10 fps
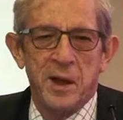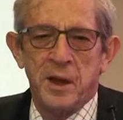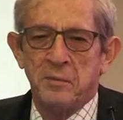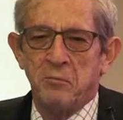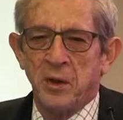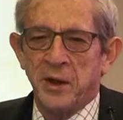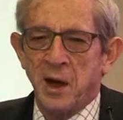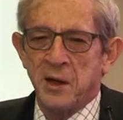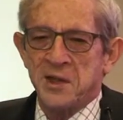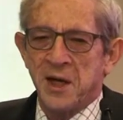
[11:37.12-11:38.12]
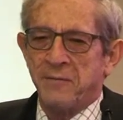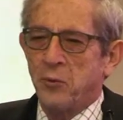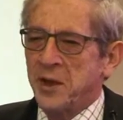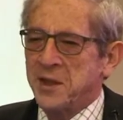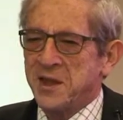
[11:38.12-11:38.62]
And bullock carts have
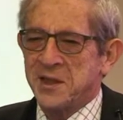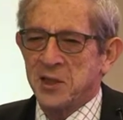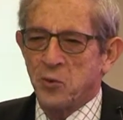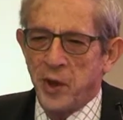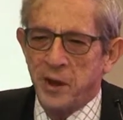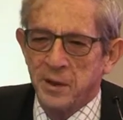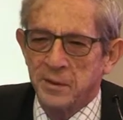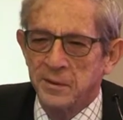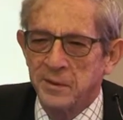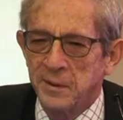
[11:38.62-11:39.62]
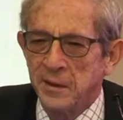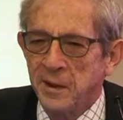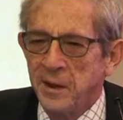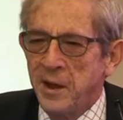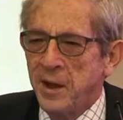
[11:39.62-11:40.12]
wheels that squeak,
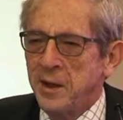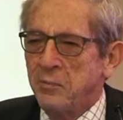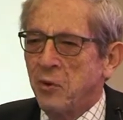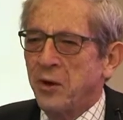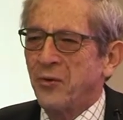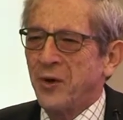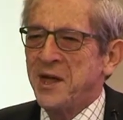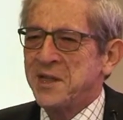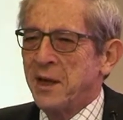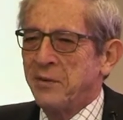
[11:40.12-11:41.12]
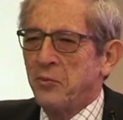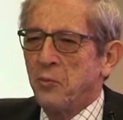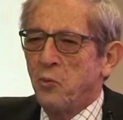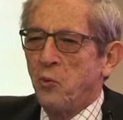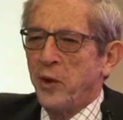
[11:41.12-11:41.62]
and you pour grease on the
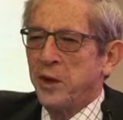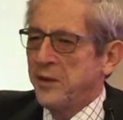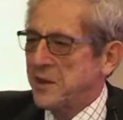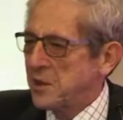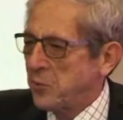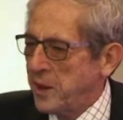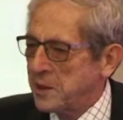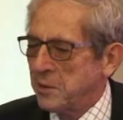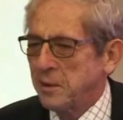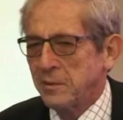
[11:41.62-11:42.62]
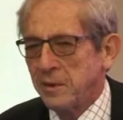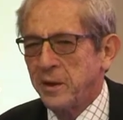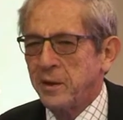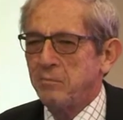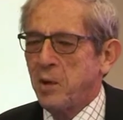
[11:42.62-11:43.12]
wheel that squeaks. Well,
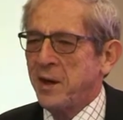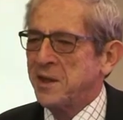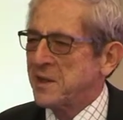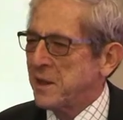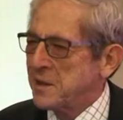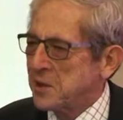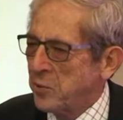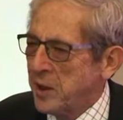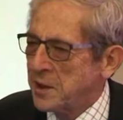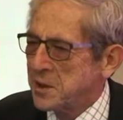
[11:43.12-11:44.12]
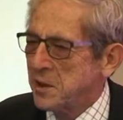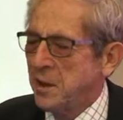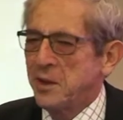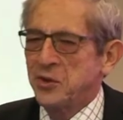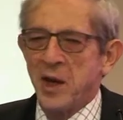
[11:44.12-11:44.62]
Pakistan
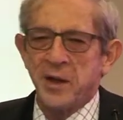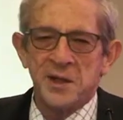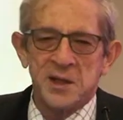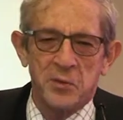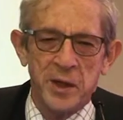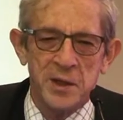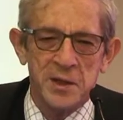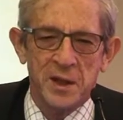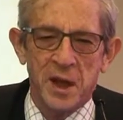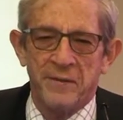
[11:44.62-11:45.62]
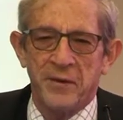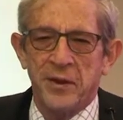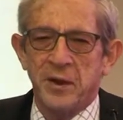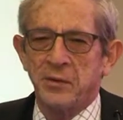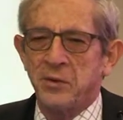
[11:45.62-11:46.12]
squeaks, China squeaks, a lot of
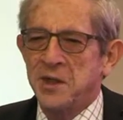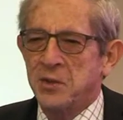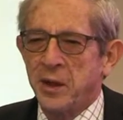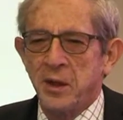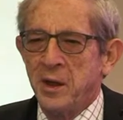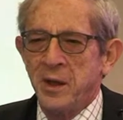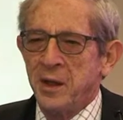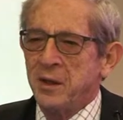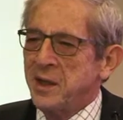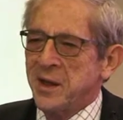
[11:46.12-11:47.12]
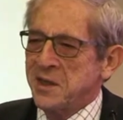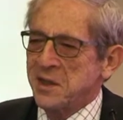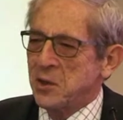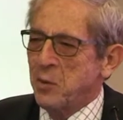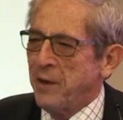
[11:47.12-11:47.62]
other countries squeak. India doesn't
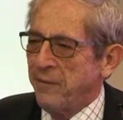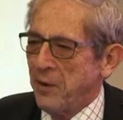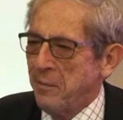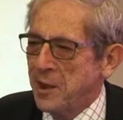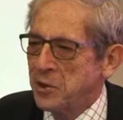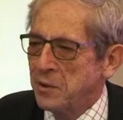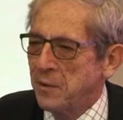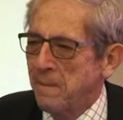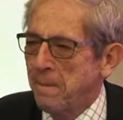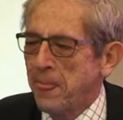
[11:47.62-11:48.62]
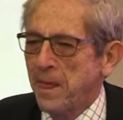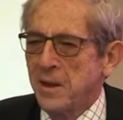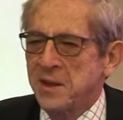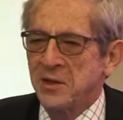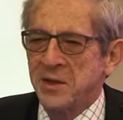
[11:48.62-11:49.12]
squeak very much,
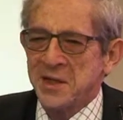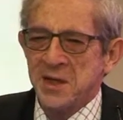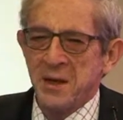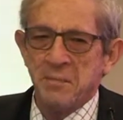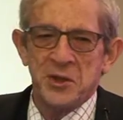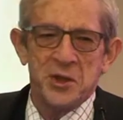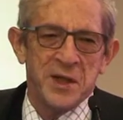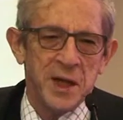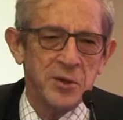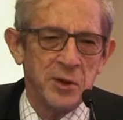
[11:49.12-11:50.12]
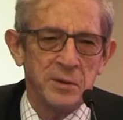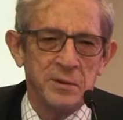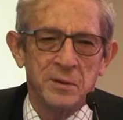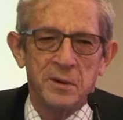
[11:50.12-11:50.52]
so it doesn't get much attention.